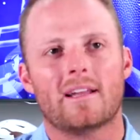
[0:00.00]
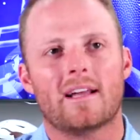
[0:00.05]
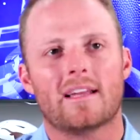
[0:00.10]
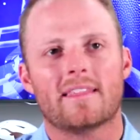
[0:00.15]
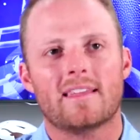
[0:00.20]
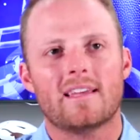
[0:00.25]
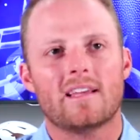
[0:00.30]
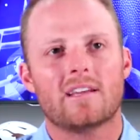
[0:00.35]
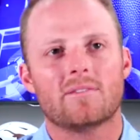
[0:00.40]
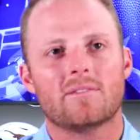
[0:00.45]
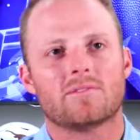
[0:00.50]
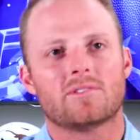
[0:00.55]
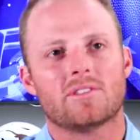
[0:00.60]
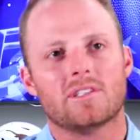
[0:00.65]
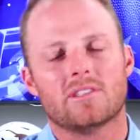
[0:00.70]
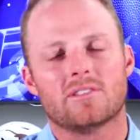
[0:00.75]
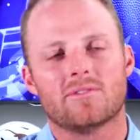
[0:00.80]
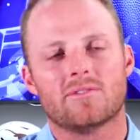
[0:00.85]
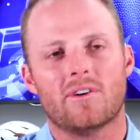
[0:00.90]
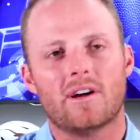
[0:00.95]
and I think
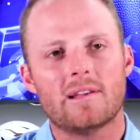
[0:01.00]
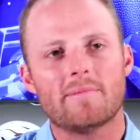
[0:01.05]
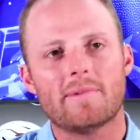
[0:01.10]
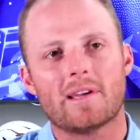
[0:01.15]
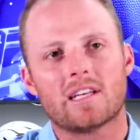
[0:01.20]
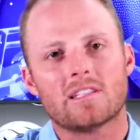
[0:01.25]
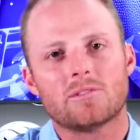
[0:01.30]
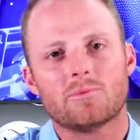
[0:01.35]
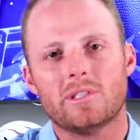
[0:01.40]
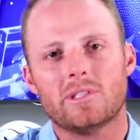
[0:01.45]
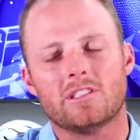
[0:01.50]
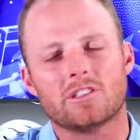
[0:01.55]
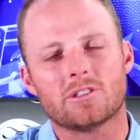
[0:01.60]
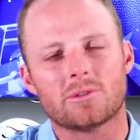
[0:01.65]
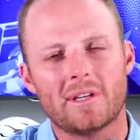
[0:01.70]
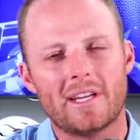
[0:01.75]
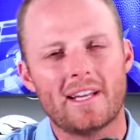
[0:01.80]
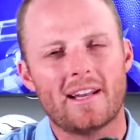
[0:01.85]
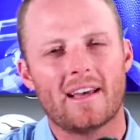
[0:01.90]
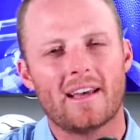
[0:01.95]
it's funny because we
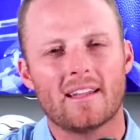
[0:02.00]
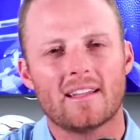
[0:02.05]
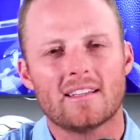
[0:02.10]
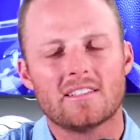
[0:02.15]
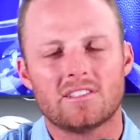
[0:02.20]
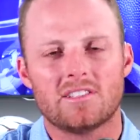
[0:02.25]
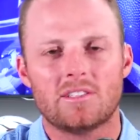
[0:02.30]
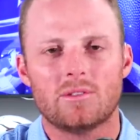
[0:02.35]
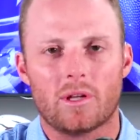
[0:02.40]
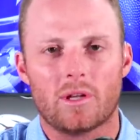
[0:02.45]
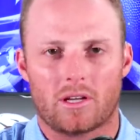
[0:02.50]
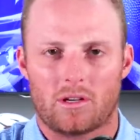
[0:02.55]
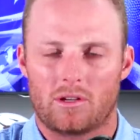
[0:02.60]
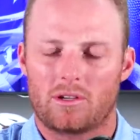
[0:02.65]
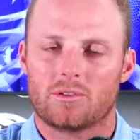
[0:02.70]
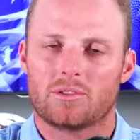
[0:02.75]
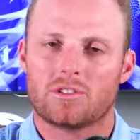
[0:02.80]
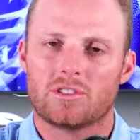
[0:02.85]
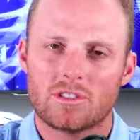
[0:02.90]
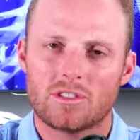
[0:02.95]
treat LSU like
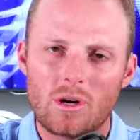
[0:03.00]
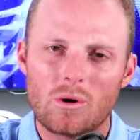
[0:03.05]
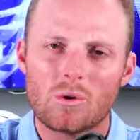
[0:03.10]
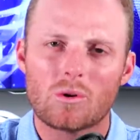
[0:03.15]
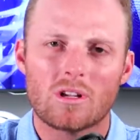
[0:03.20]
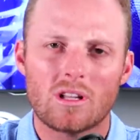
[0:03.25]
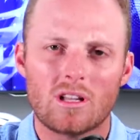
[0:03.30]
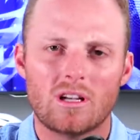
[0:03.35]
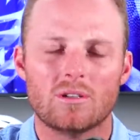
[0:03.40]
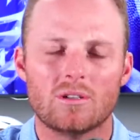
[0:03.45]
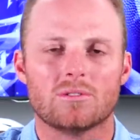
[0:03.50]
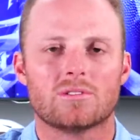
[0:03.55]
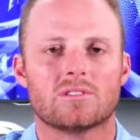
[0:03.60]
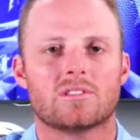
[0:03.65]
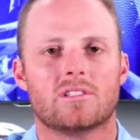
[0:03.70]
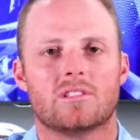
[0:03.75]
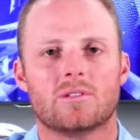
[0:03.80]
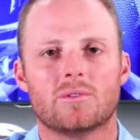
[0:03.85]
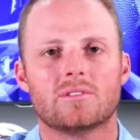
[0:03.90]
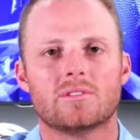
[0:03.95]
they are so close
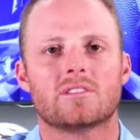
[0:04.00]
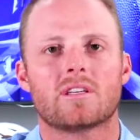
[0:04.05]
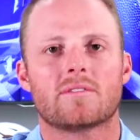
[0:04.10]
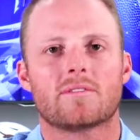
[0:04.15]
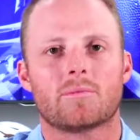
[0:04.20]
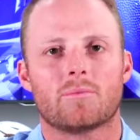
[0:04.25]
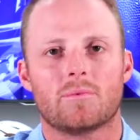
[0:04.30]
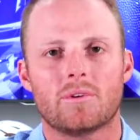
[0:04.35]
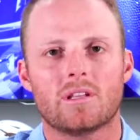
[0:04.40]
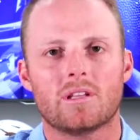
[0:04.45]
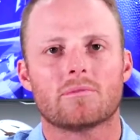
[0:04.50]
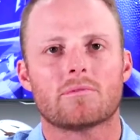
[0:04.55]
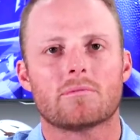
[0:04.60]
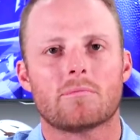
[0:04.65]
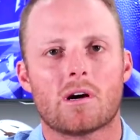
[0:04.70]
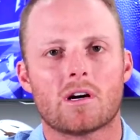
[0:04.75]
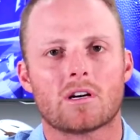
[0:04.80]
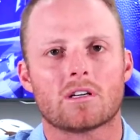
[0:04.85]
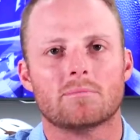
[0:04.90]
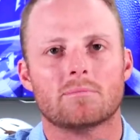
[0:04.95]
to doing something really
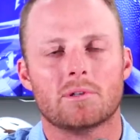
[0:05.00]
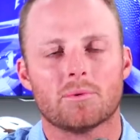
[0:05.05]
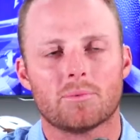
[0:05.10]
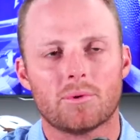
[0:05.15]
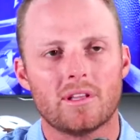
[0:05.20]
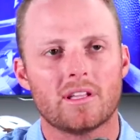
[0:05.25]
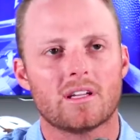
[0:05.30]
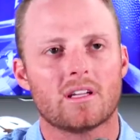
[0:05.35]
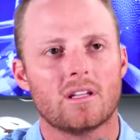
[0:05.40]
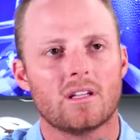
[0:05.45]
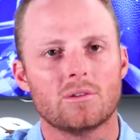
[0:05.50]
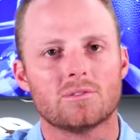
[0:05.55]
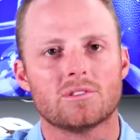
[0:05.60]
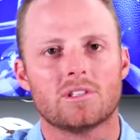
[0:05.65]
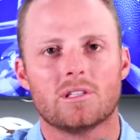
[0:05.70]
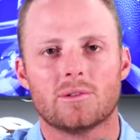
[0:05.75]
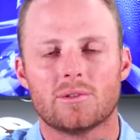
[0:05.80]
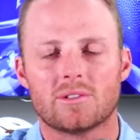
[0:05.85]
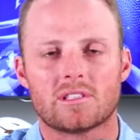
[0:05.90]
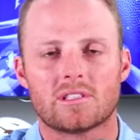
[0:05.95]
remarkable, really close
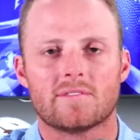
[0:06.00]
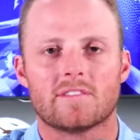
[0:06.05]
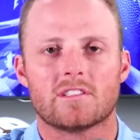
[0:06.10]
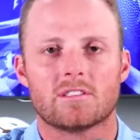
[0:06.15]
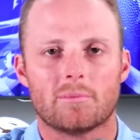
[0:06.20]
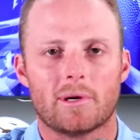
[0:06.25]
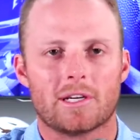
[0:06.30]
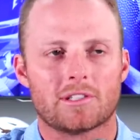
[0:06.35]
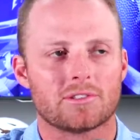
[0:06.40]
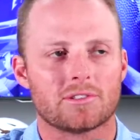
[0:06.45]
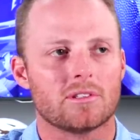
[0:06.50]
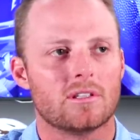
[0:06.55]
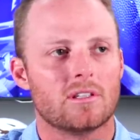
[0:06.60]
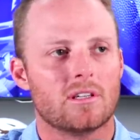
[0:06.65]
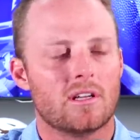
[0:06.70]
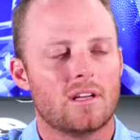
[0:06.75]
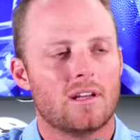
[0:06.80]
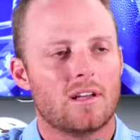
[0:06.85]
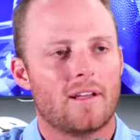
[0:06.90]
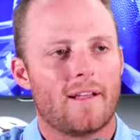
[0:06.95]
to doing something special.
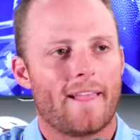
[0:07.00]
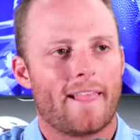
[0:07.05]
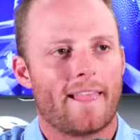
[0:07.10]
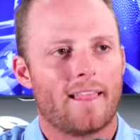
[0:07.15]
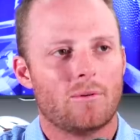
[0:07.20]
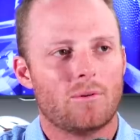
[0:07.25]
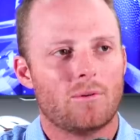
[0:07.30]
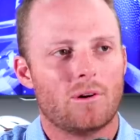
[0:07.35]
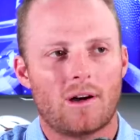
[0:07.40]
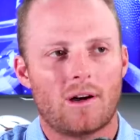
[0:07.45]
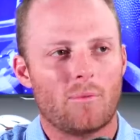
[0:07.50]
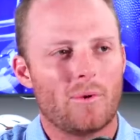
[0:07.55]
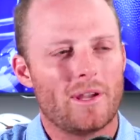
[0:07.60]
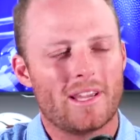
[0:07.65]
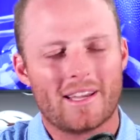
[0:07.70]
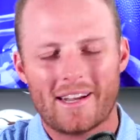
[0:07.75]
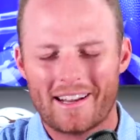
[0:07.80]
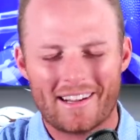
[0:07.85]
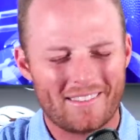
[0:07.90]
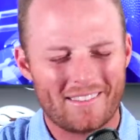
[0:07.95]
Well, we
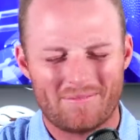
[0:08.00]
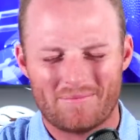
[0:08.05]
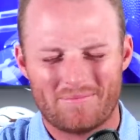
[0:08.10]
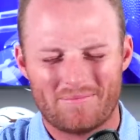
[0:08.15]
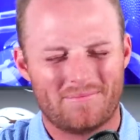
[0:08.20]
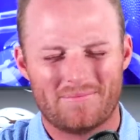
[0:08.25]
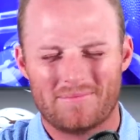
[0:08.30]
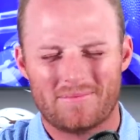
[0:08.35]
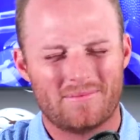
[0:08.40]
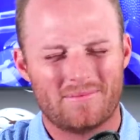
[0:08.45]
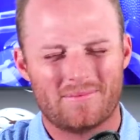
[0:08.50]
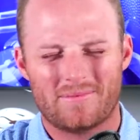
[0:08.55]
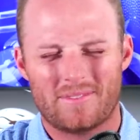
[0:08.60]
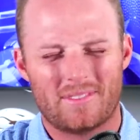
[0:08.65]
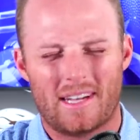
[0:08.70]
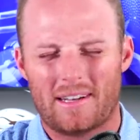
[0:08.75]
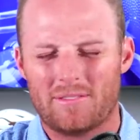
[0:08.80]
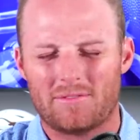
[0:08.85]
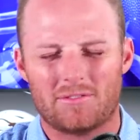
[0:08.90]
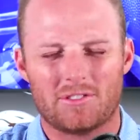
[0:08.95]
kind of
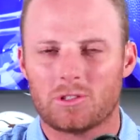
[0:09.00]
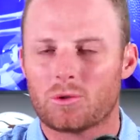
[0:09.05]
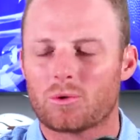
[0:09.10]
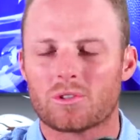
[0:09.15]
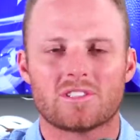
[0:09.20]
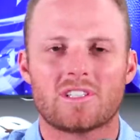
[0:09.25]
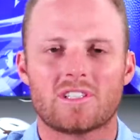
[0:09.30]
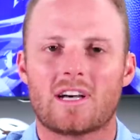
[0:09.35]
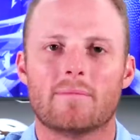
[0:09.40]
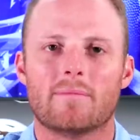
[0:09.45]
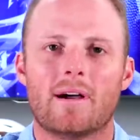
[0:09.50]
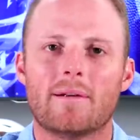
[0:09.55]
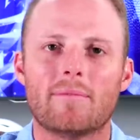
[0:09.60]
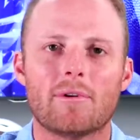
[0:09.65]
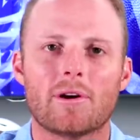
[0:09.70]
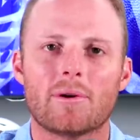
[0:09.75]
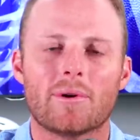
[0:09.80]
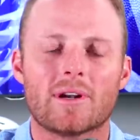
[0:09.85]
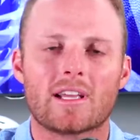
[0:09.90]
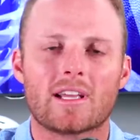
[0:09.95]
have short-sighted
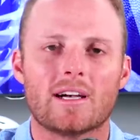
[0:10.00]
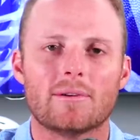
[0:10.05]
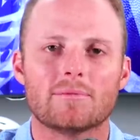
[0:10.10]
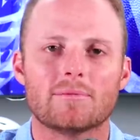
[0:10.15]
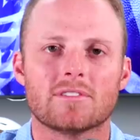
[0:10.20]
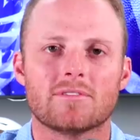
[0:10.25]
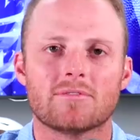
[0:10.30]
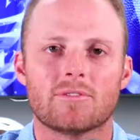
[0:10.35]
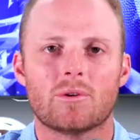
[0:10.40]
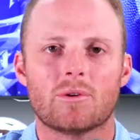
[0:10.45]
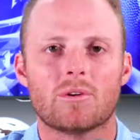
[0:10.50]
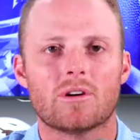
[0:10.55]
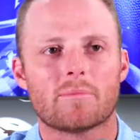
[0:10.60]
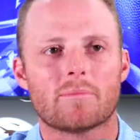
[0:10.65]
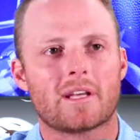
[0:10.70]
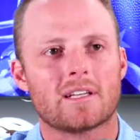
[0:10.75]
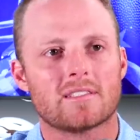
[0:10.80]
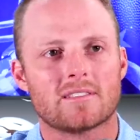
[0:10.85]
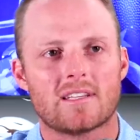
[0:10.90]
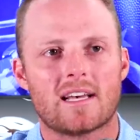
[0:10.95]
memory when it comes to Florida,
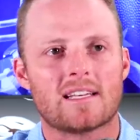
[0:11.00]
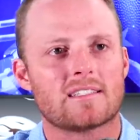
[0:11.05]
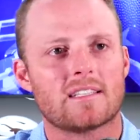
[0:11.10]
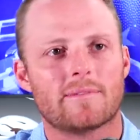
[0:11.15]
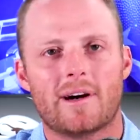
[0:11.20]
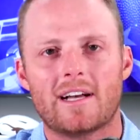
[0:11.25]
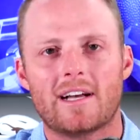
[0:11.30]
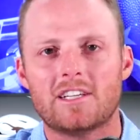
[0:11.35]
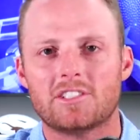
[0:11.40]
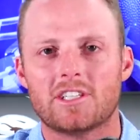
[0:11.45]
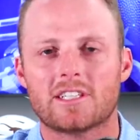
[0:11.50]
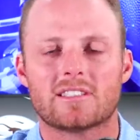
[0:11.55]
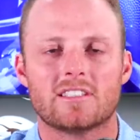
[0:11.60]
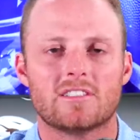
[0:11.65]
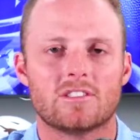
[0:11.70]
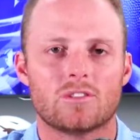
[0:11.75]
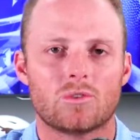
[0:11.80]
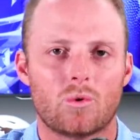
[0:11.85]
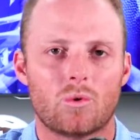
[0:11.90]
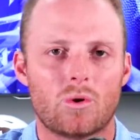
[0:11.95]
because last time I checked
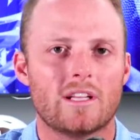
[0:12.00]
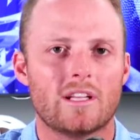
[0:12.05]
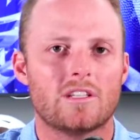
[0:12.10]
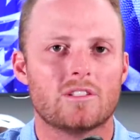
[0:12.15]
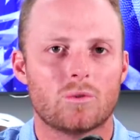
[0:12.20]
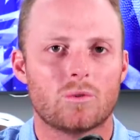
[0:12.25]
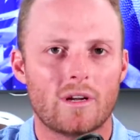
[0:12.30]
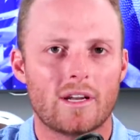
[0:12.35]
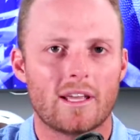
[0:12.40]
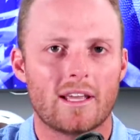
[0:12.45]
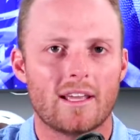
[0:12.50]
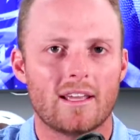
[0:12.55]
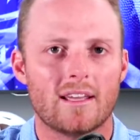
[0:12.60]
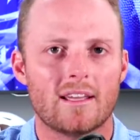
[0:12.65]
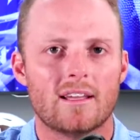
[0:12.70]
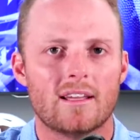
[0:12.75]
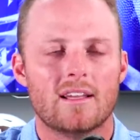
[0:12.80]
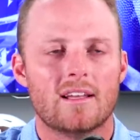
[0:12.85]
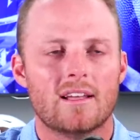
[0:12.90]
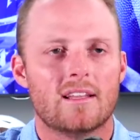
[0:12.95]
in 2020,
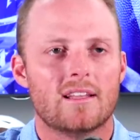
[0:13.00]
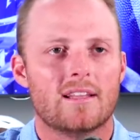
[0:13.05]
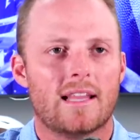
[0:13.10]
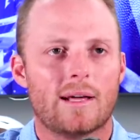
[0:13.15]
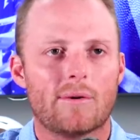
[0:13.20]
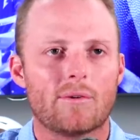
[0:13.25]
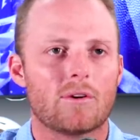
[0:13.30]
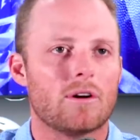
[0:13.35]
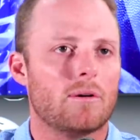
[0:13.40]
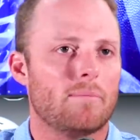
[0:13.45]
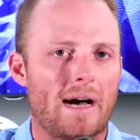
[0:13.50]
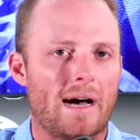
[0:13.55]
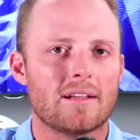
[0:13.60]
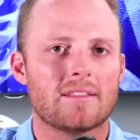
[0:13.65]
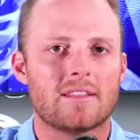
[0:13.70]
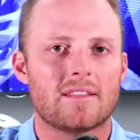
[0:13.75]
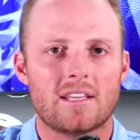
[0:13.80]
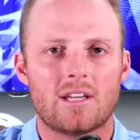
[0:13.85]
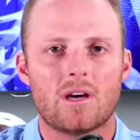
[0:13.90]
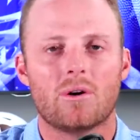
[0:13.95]
they were
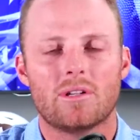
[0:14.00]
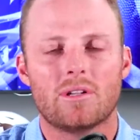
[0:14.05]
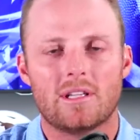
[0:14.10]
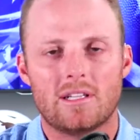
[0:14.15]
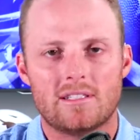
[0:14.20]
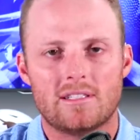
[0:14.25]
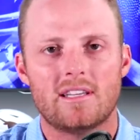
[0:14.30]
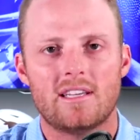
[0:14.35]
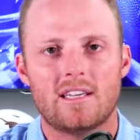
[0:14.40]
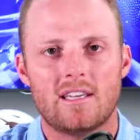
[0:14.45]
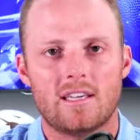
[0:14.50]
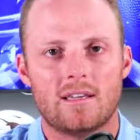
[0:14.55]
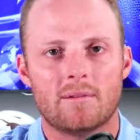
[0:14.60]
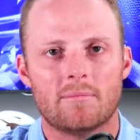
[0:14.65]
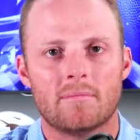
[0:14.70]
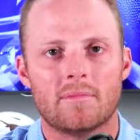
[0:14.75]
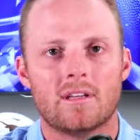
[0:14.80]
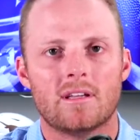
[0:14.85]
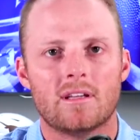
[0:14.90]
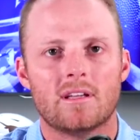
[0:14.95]
about the only
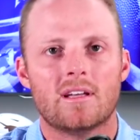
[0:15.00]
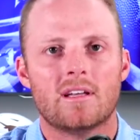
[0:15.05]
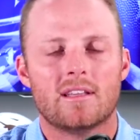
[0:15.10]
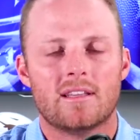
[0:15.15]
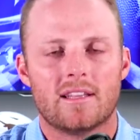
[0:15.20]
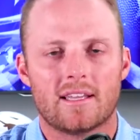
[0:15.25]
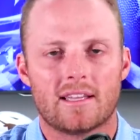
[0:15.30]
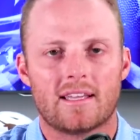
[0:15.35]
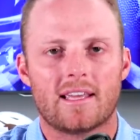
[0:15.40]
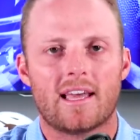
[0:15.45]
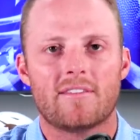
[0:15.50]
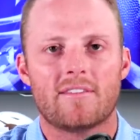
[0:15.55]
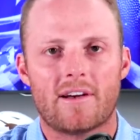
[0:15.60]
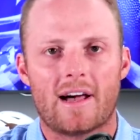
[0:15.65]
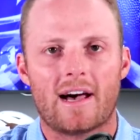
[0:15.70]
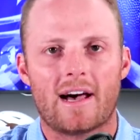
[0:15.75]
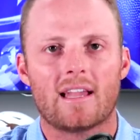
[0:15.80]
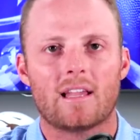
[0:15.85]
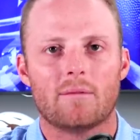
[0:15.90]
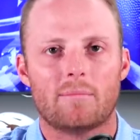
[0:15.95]
team that gave
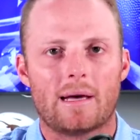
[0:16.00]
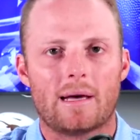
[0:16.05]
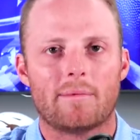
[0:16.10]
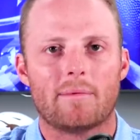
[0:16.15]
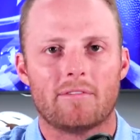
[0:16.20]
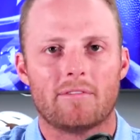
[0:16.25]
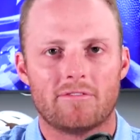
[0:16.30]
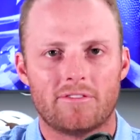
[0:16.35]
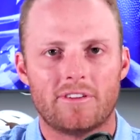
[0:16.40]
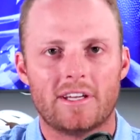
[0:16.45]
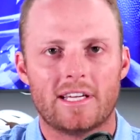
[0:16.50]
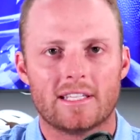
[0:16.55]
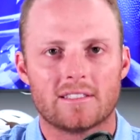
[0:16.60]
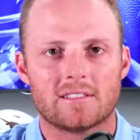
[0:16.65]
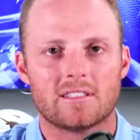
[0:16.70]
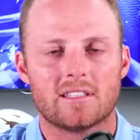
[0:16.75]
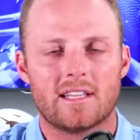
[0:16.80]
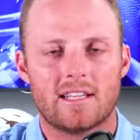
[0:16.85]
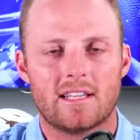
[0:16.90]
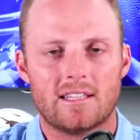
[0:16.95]
Alabama fits, and